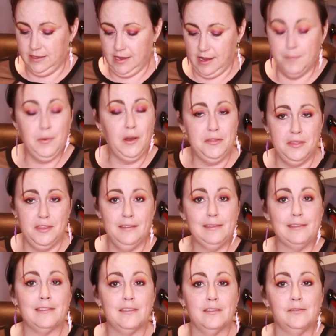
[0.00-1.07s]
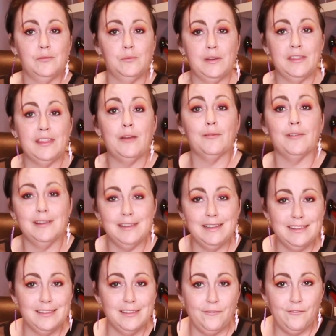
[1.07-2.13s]
I bought this when they were
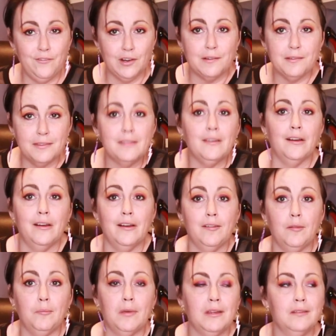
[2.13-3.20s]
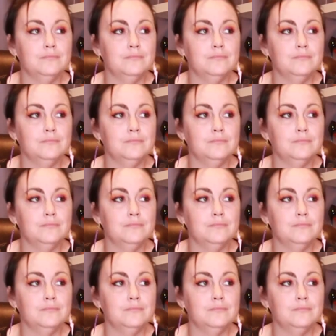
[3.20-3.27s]
in the first time.